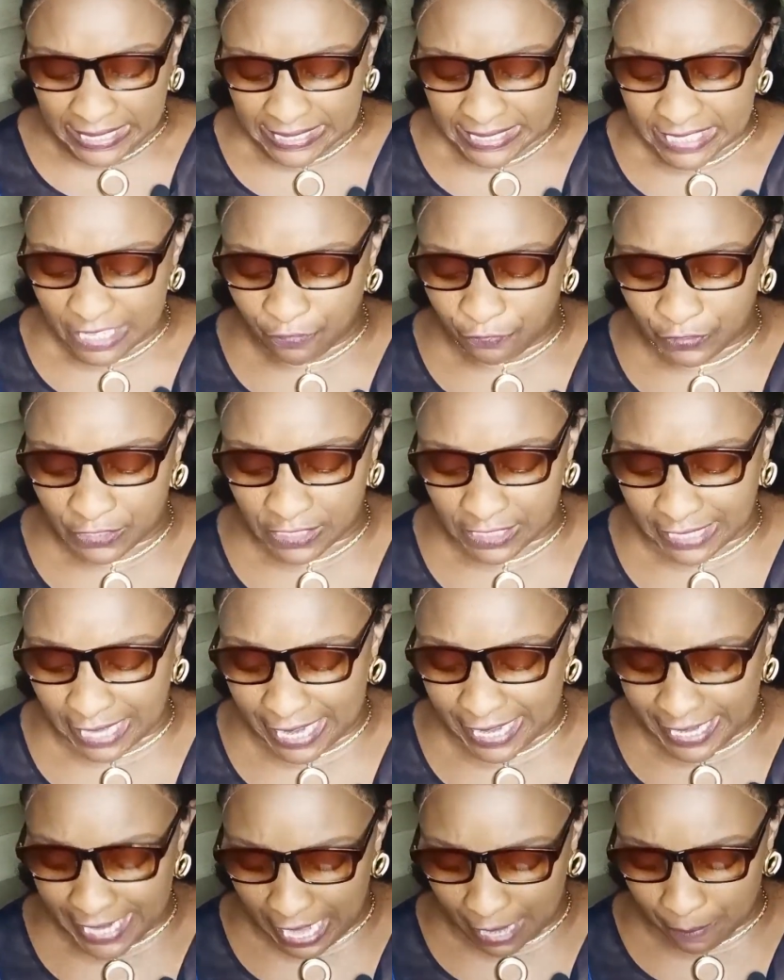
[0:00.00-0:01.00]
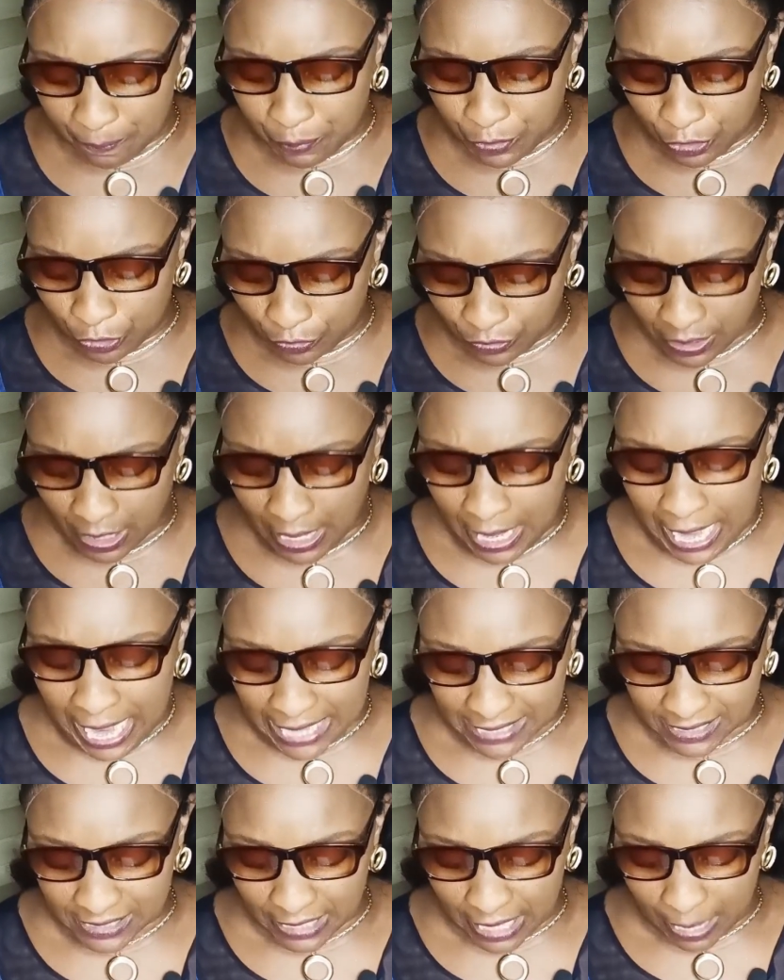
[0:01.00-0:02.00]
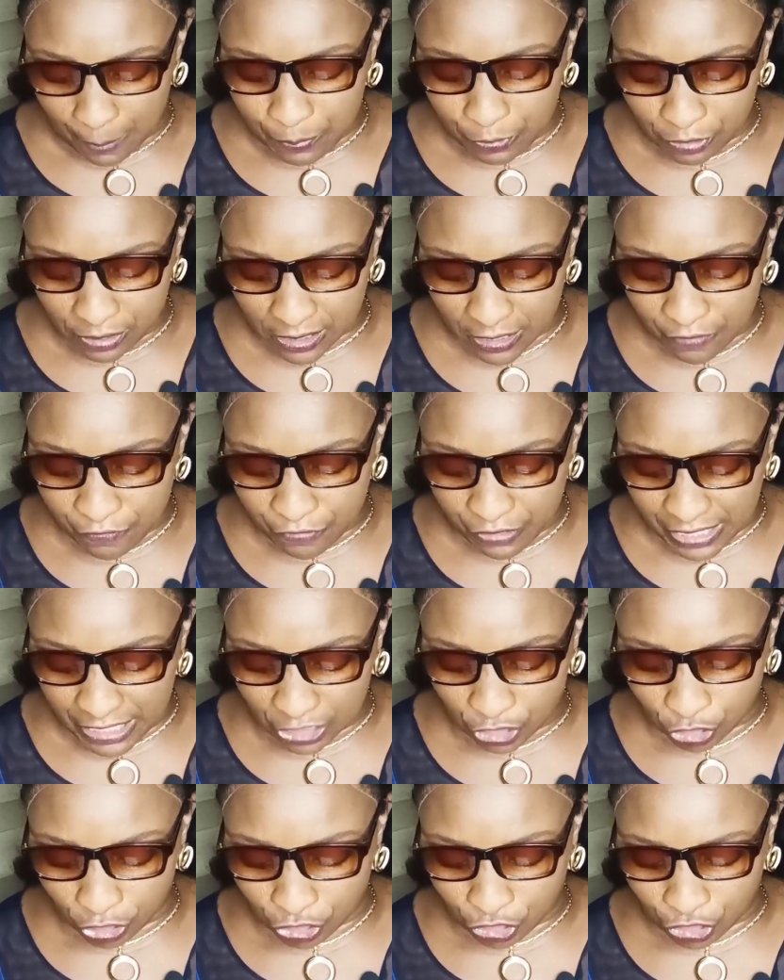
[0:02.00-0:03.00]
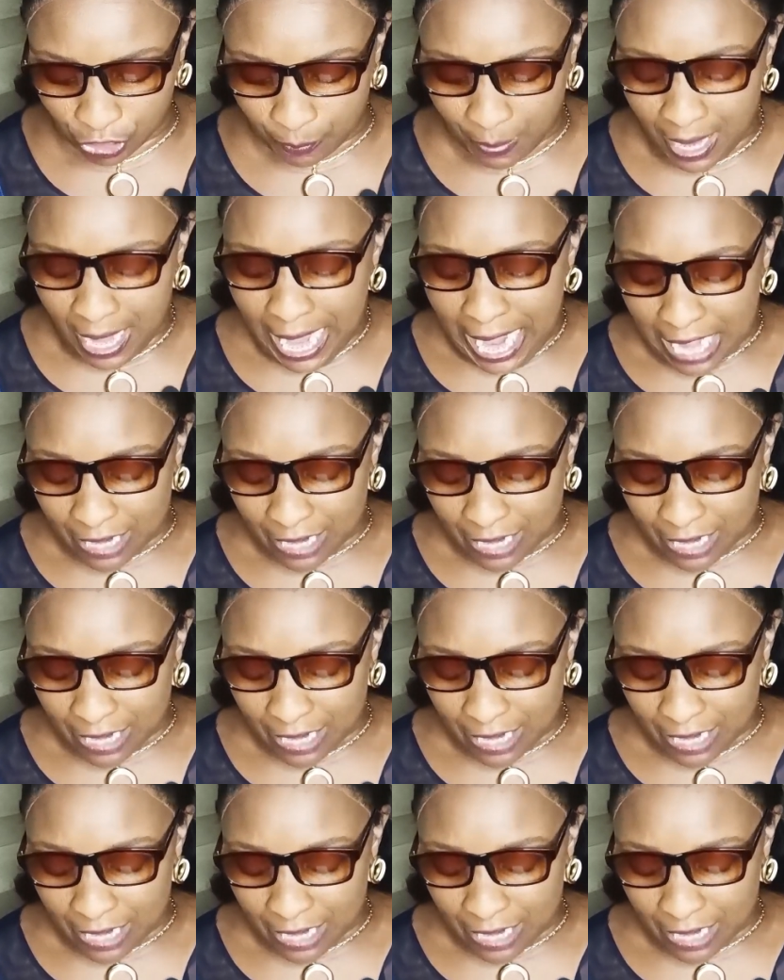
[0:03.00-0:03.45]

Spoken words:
is in a physically abusive relationship.